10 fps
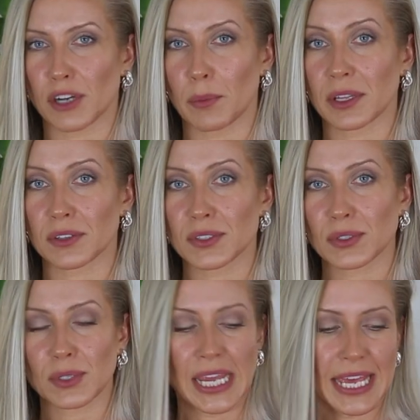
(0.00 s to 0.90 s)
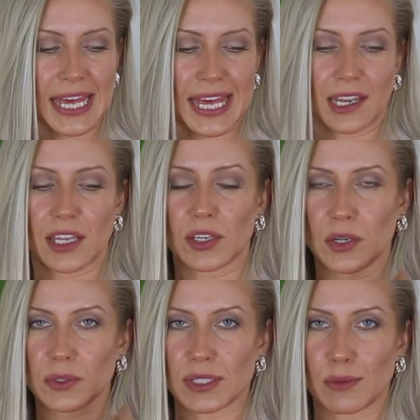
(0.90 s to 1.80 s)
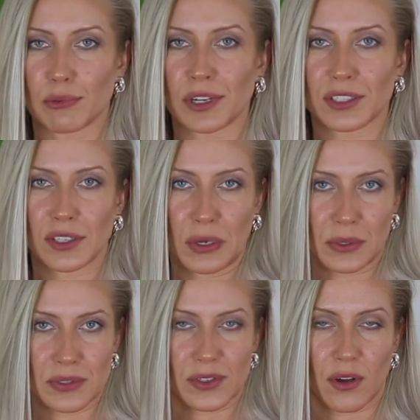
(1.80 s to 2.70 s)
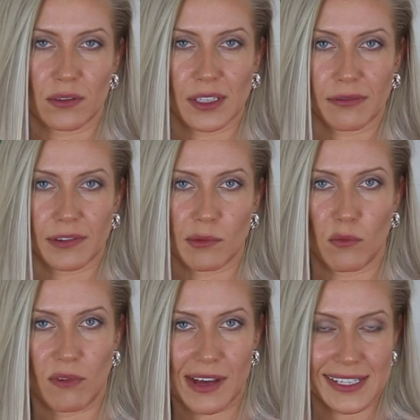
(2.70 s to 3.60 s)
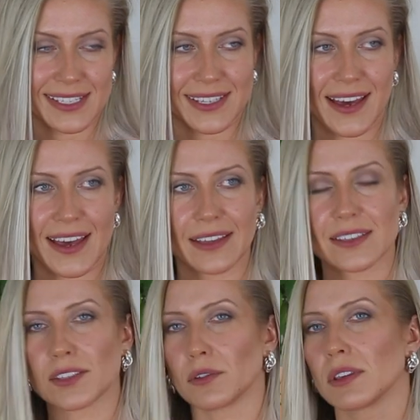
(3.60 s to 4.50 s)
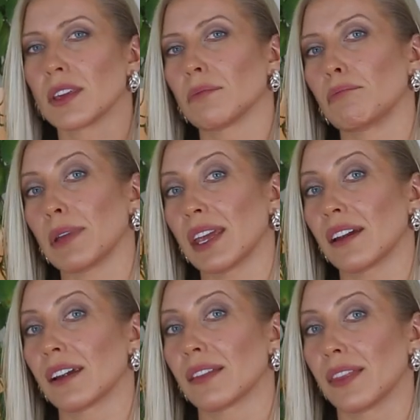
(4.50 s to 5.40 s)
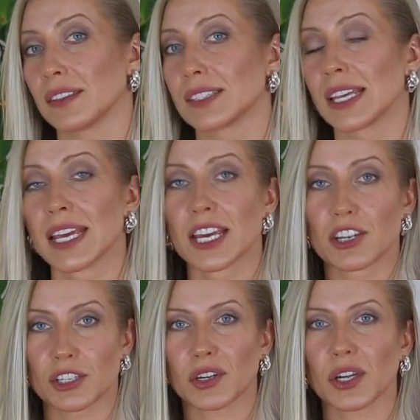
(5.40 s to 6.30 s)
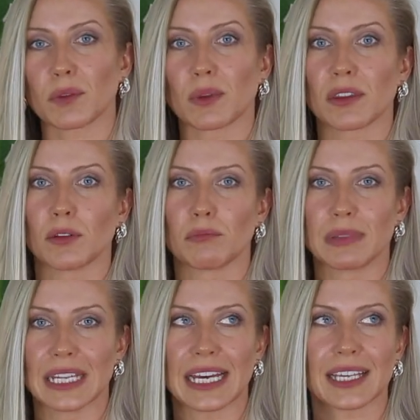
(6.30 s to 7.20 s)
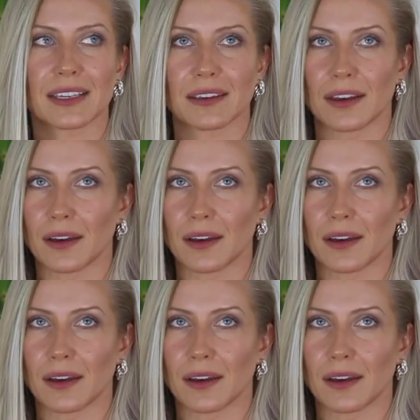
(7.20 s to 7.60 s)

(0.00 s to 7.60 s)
tropical suit, and the print goes only from one side, so you can pair this shirt with your black